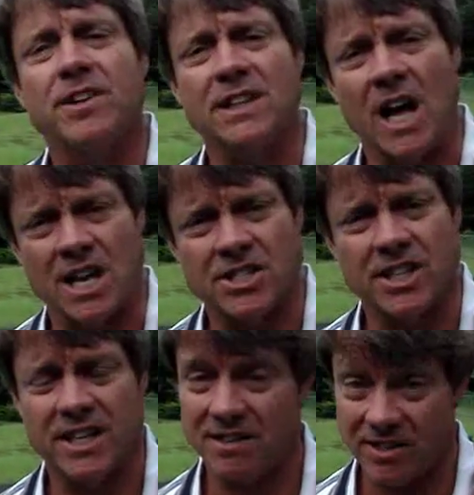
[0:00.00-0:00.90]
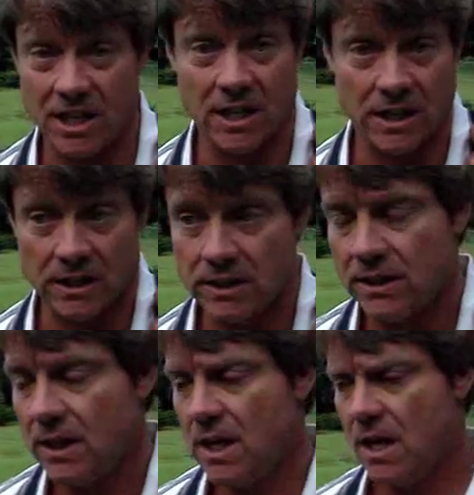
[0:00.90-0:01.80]
velocity of a hull.
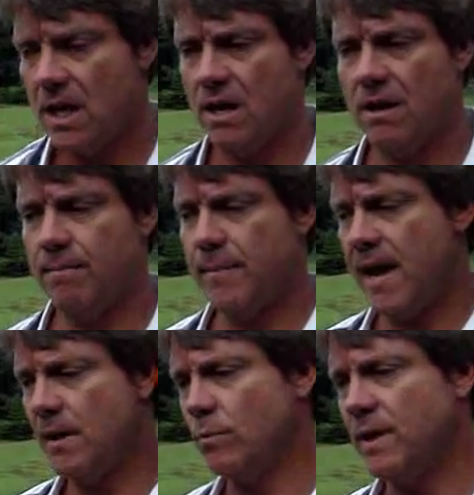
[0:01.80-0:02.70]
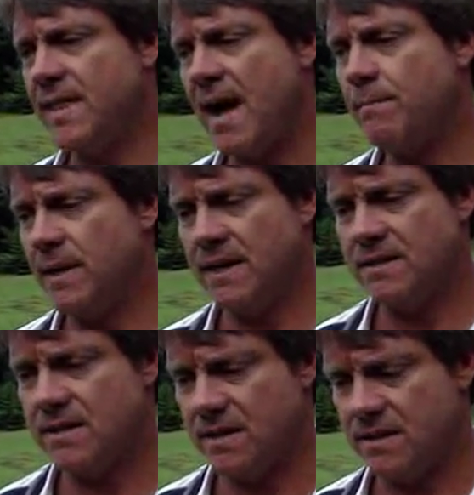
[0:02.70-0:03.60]
And what that
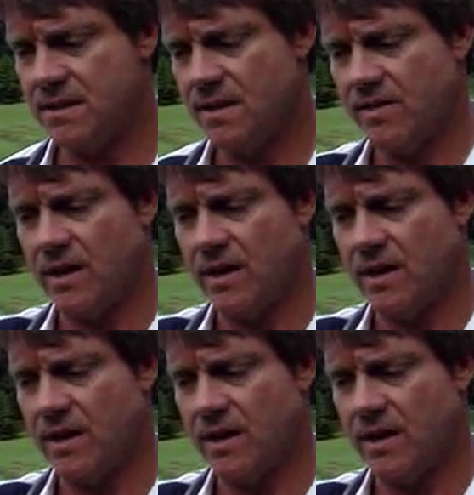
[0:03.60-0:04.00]
means is